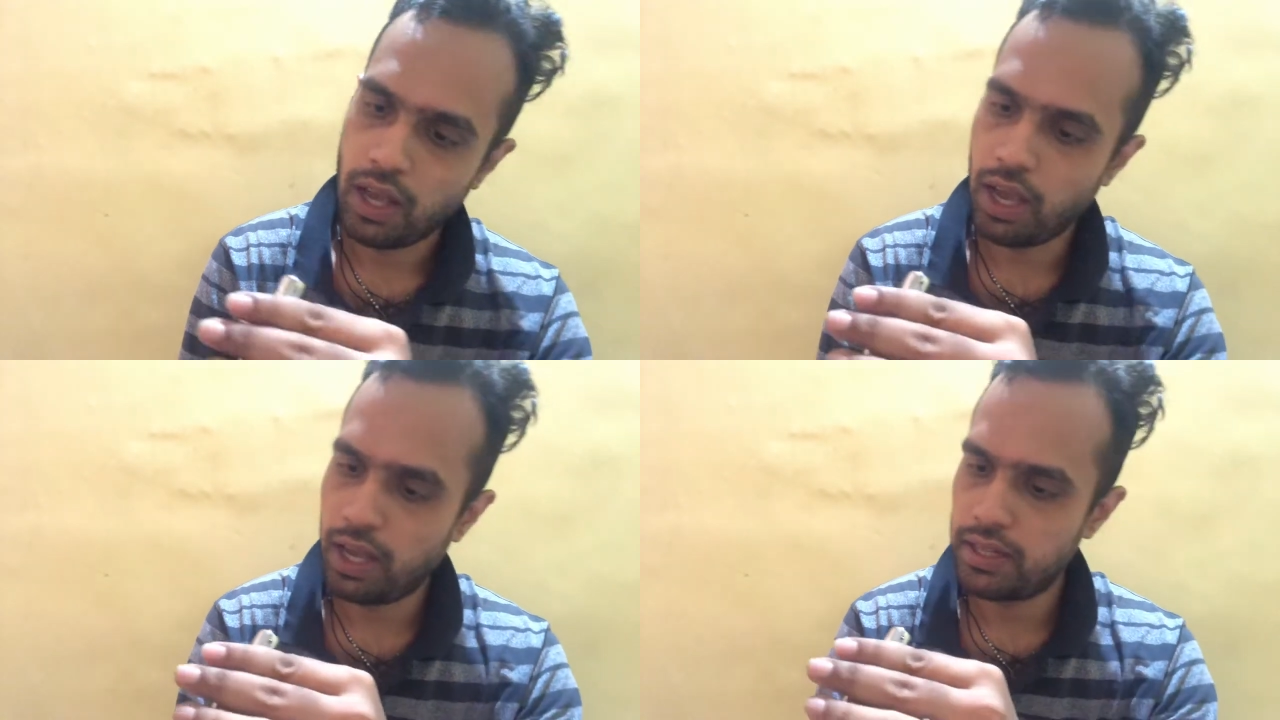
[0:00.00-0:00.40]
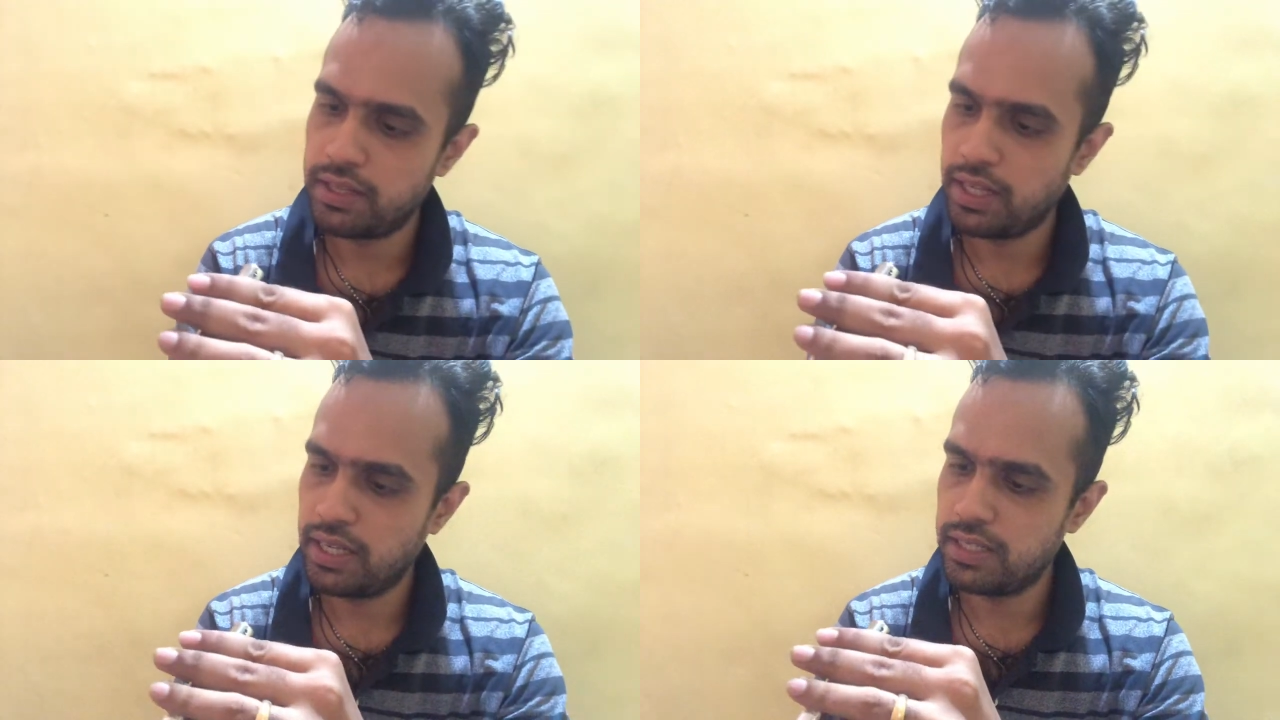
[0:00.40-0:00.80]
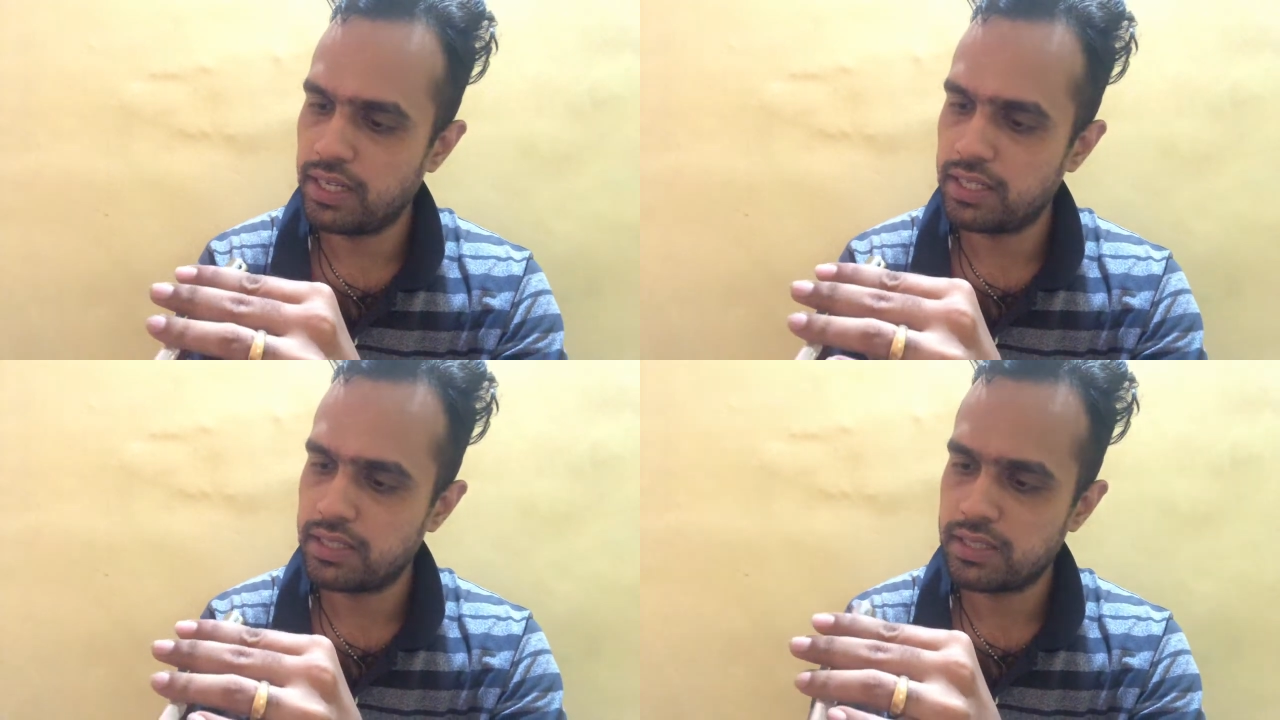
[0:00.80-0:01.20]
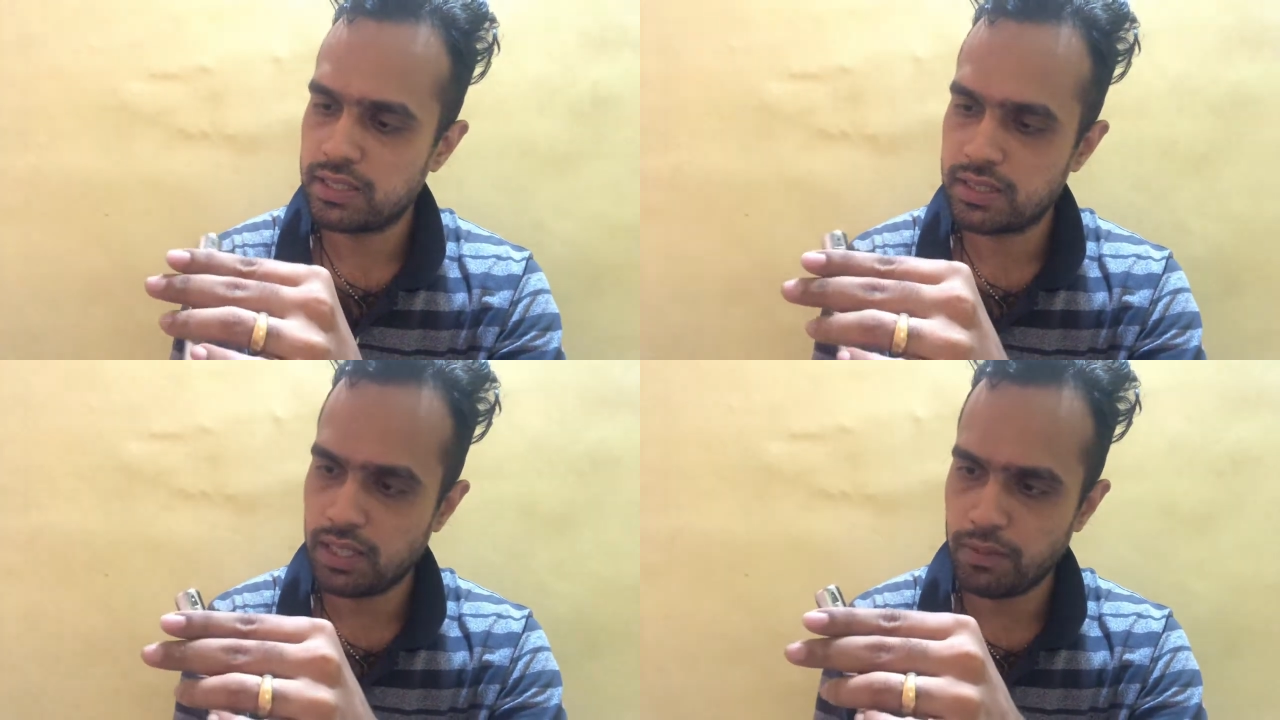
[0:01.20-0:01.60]
And then there's
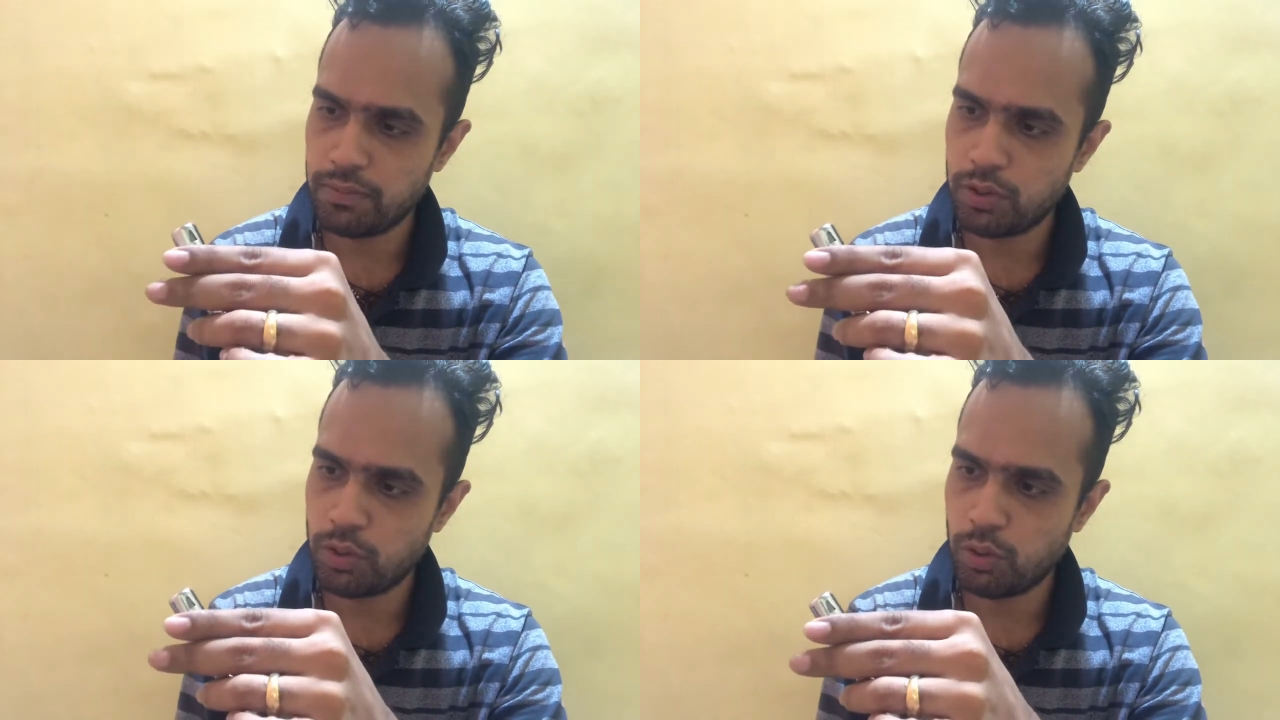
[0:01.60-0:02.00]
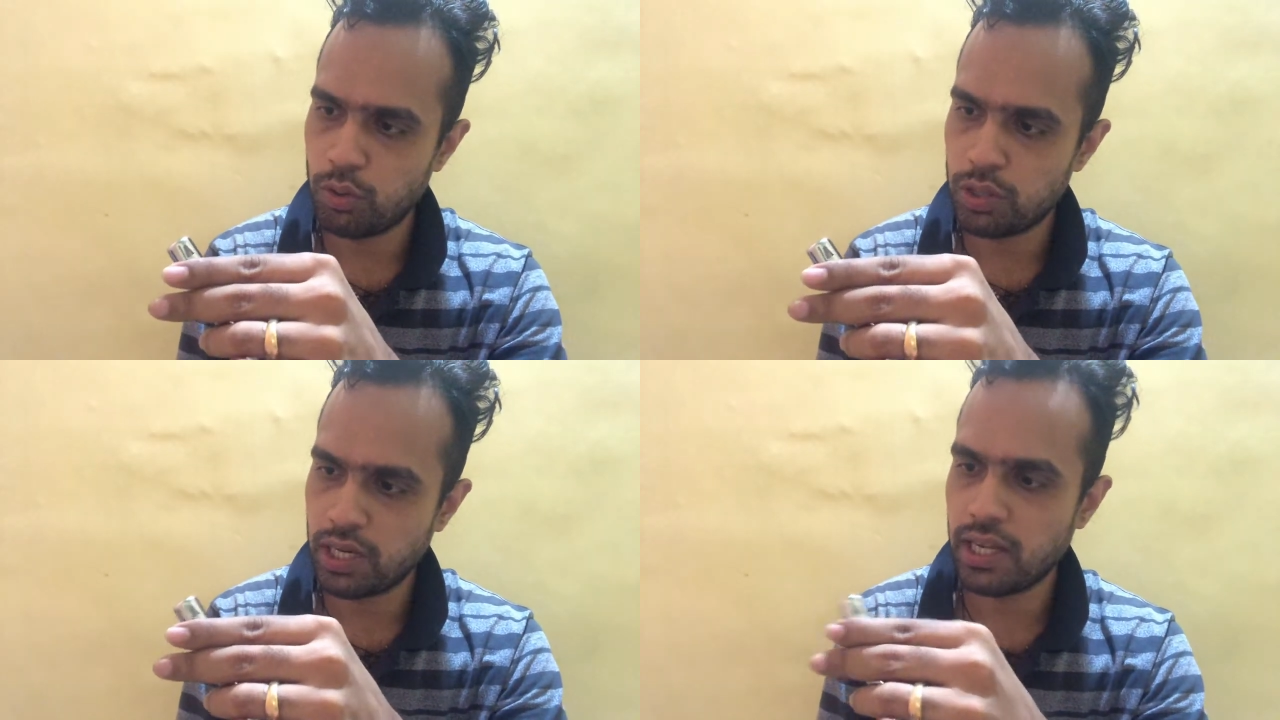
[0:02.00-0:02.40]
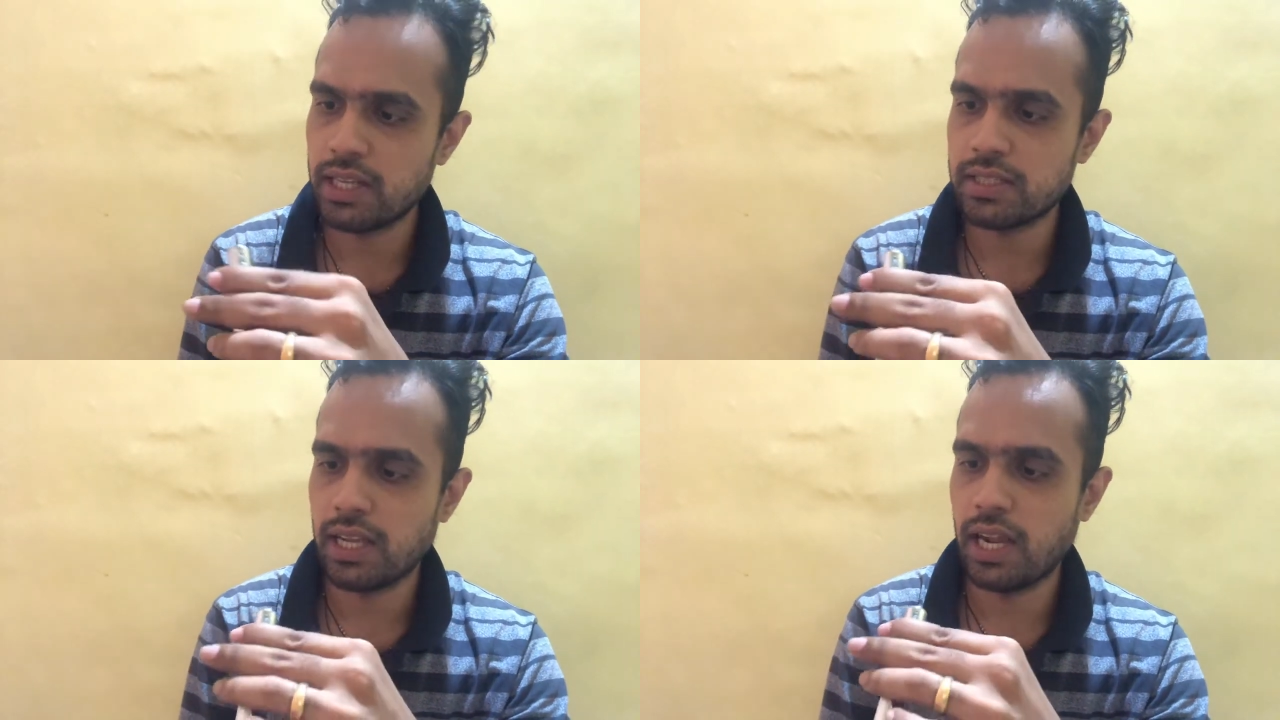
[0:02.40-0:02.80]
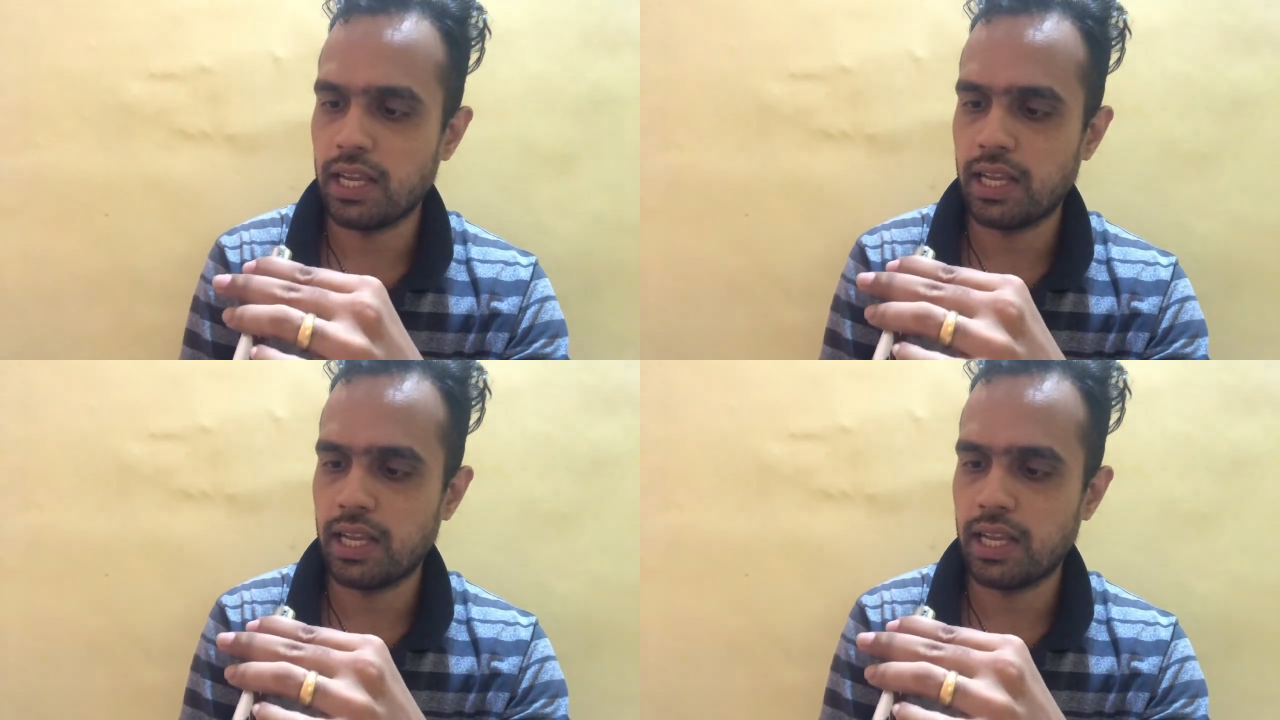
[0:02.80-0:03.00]
some coating inside.